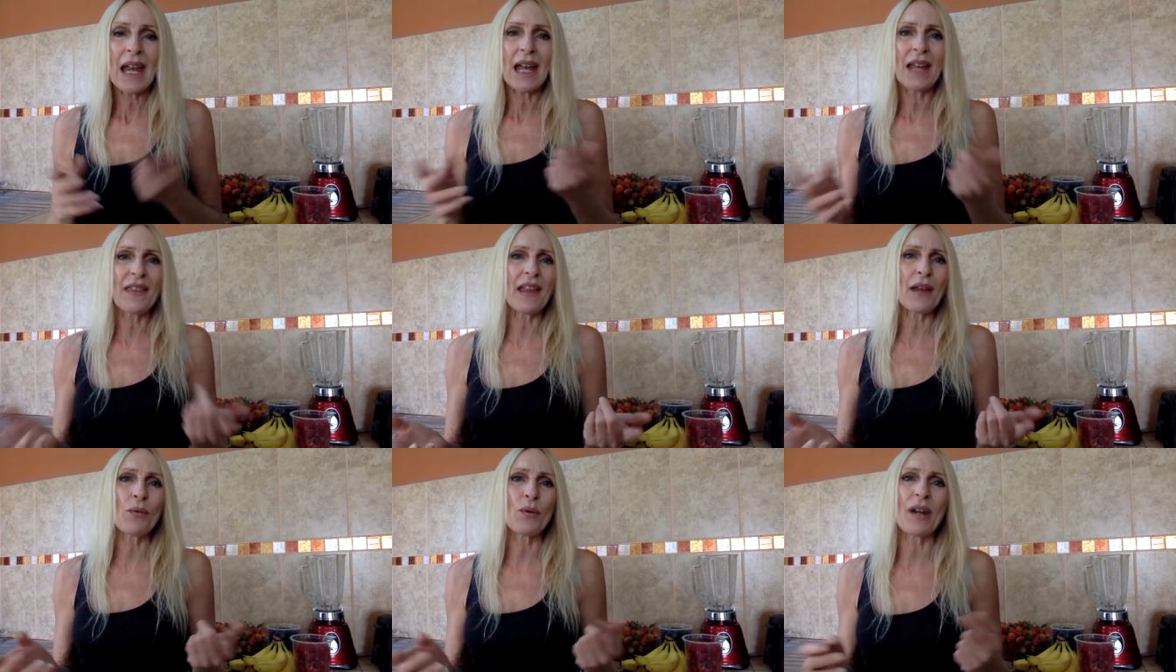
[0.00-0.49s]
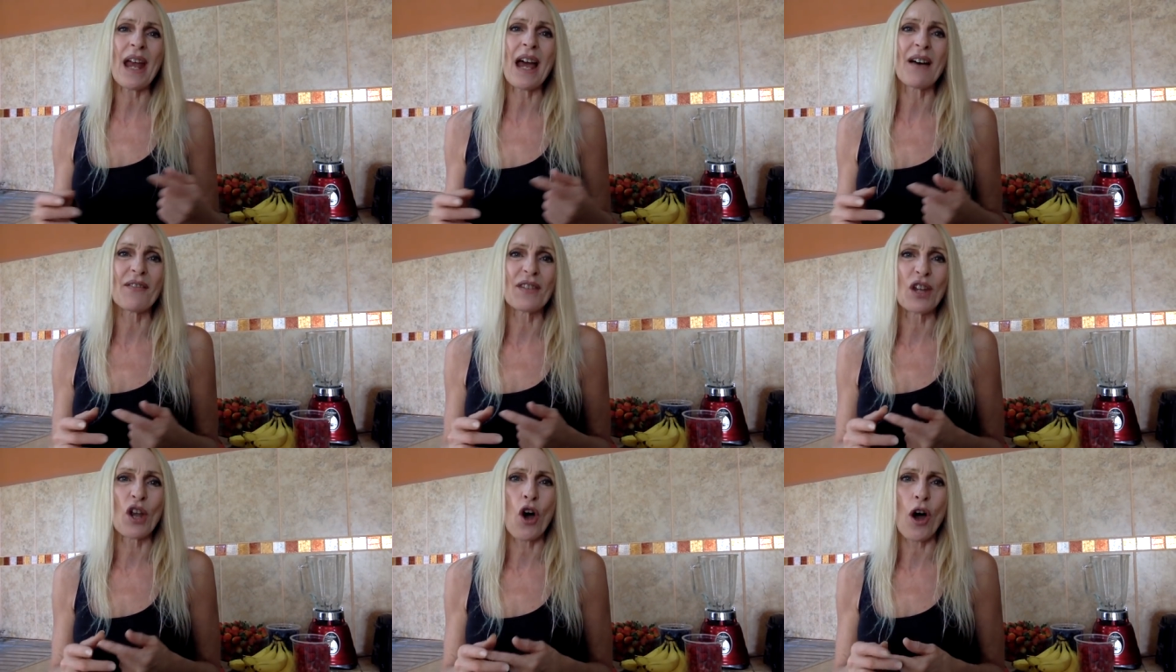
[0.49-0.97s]
And they would
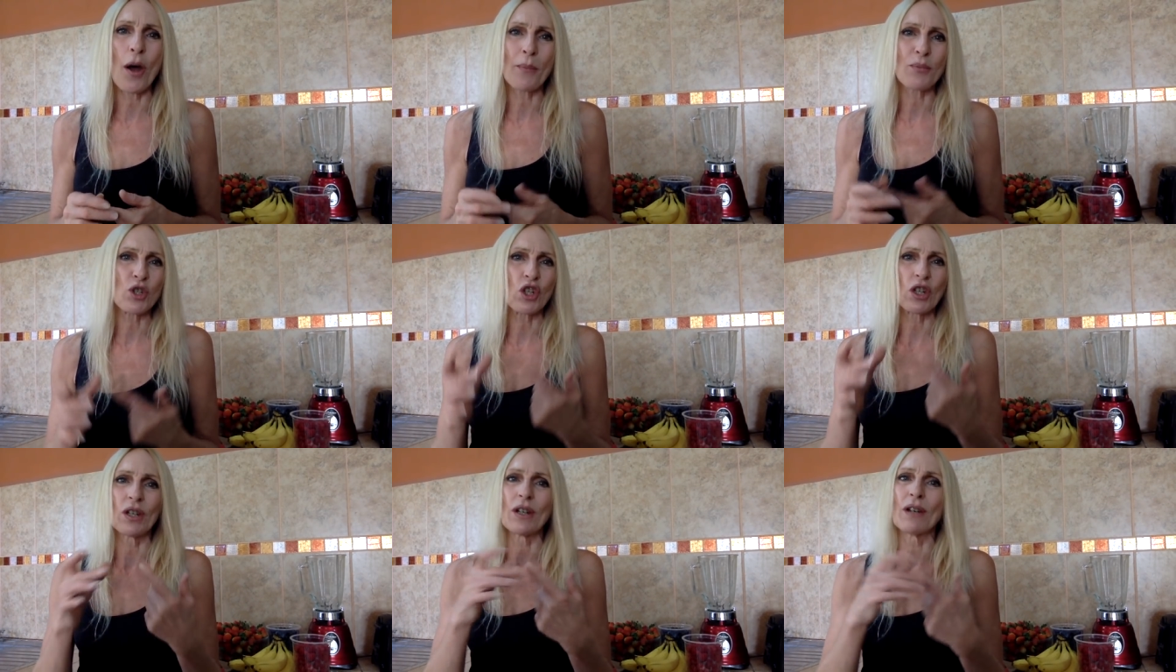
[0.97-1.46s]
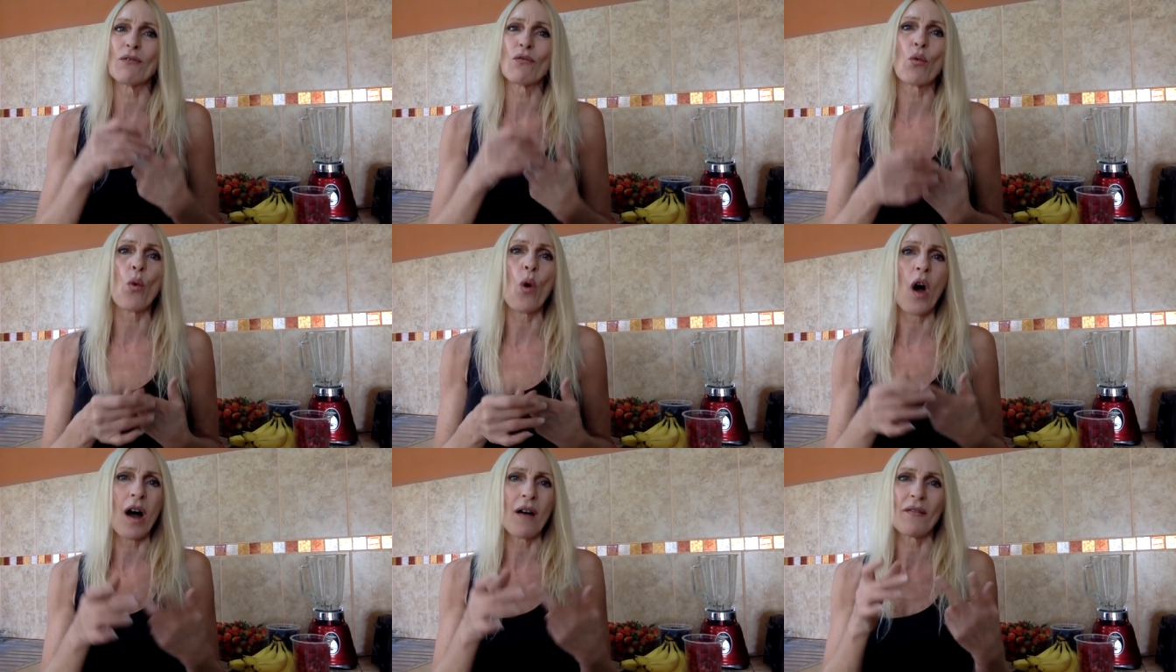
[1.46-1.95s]
have an option of
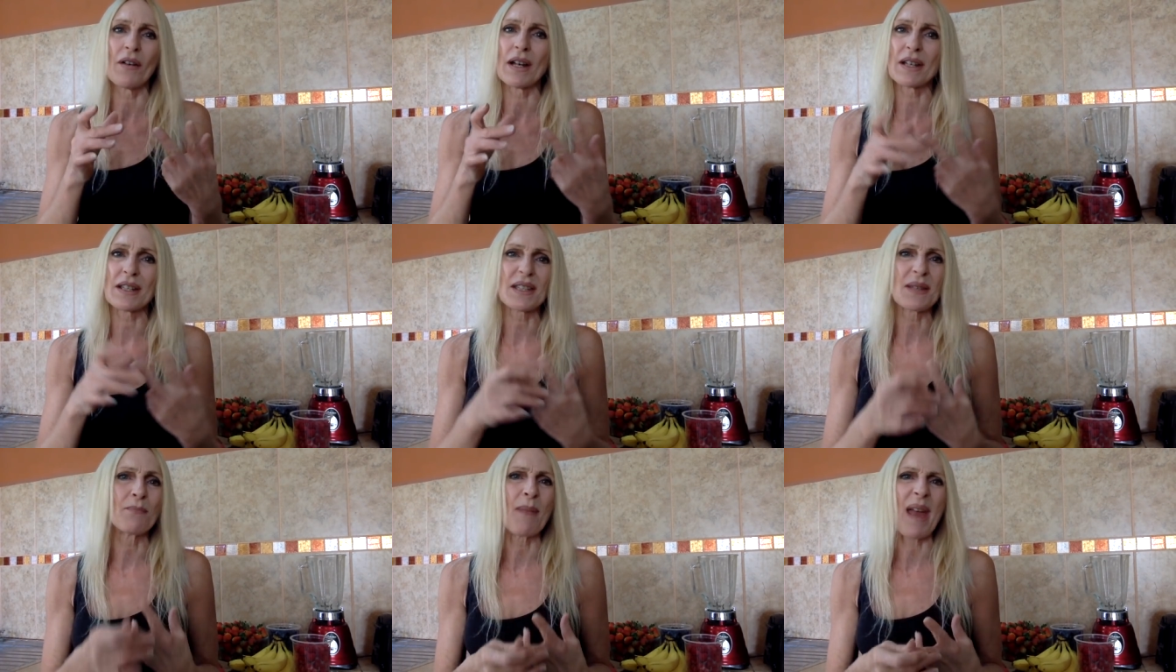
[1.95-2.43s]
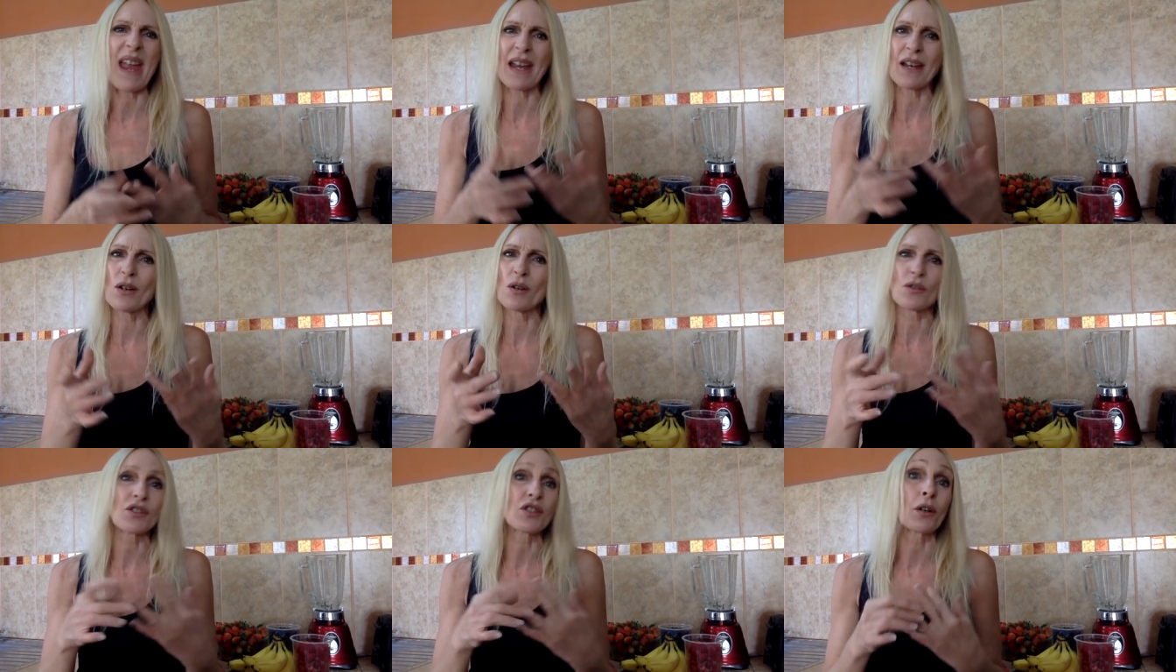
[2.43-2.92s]
guavas,
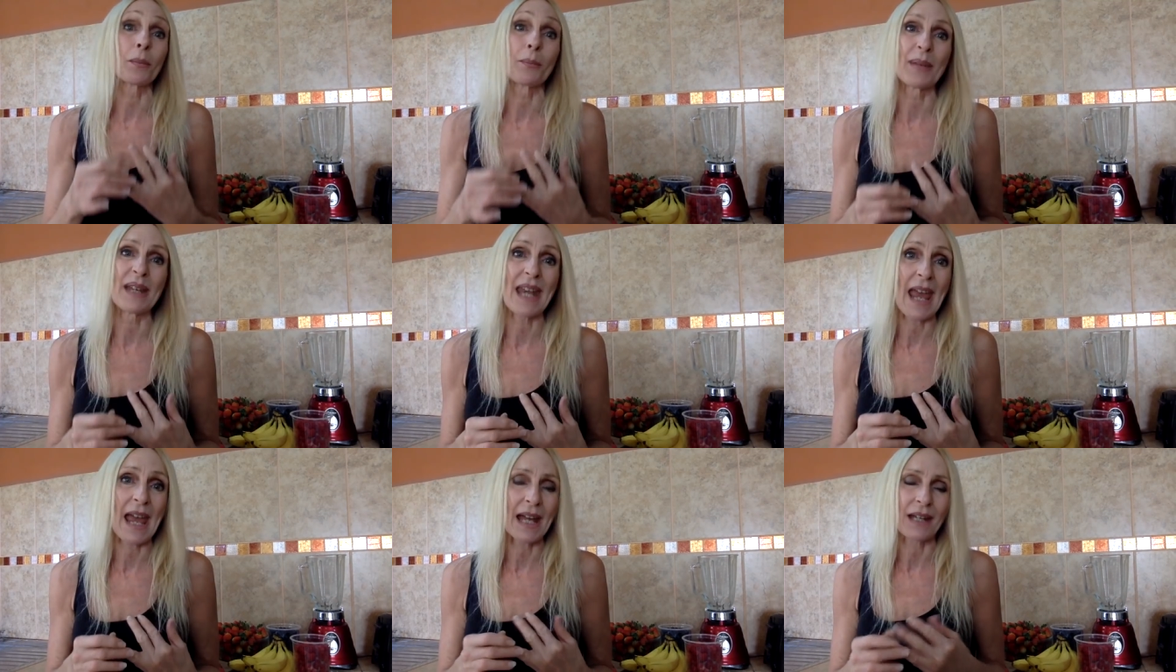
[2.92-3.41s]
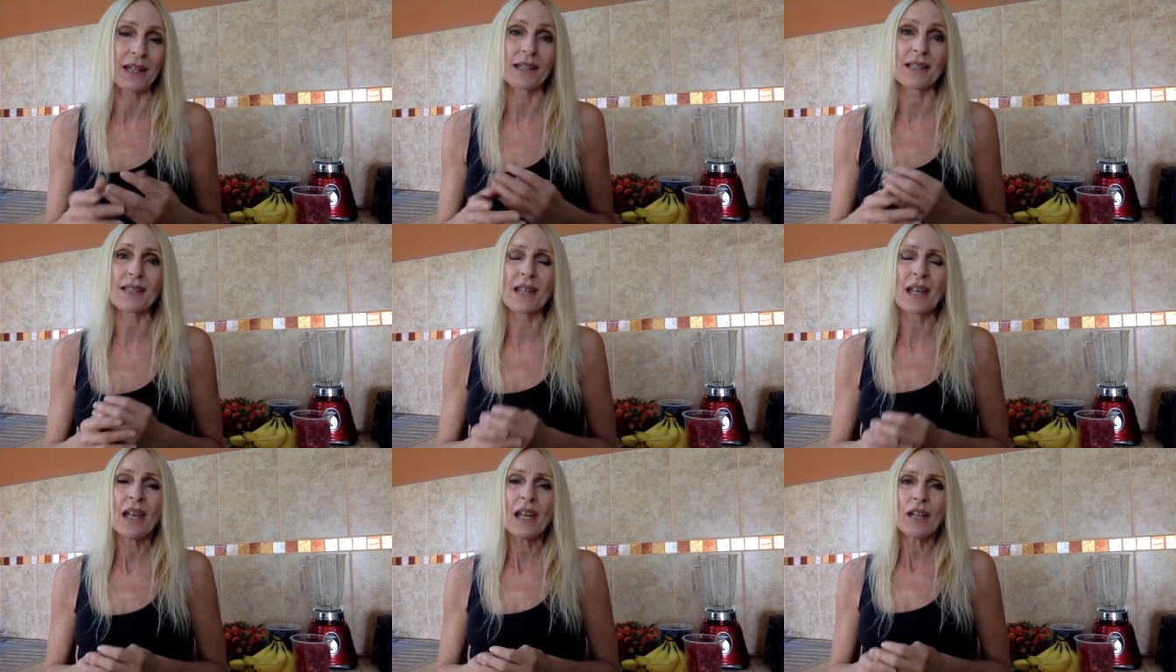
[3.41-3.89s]
mangoes, or
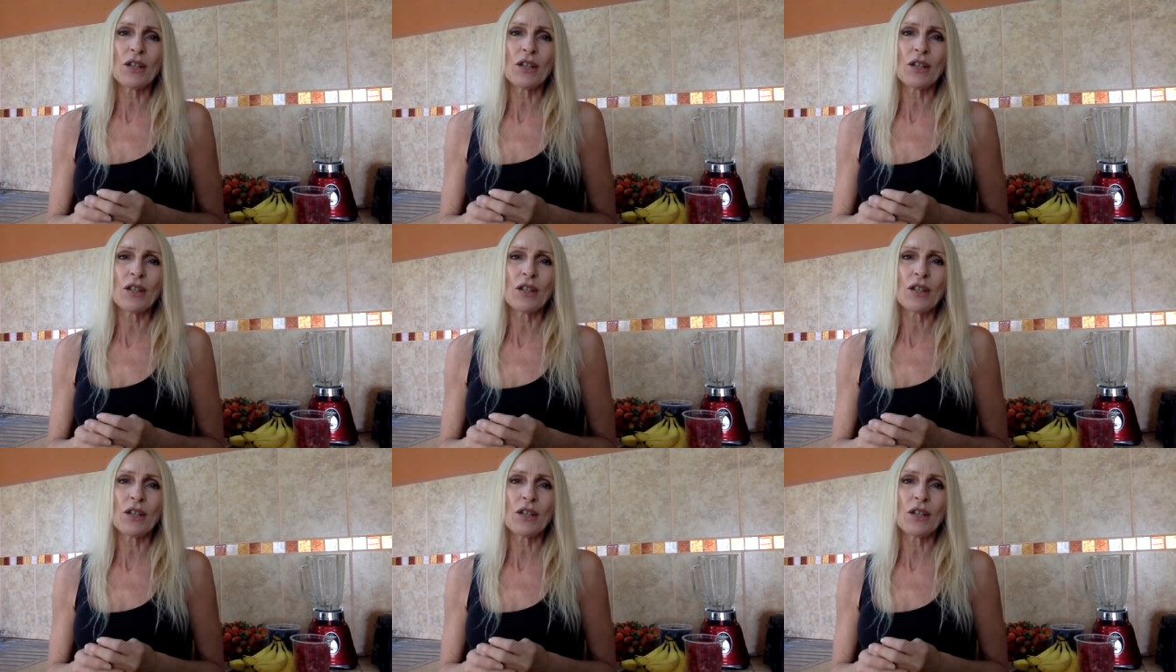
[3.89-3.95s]
bananas.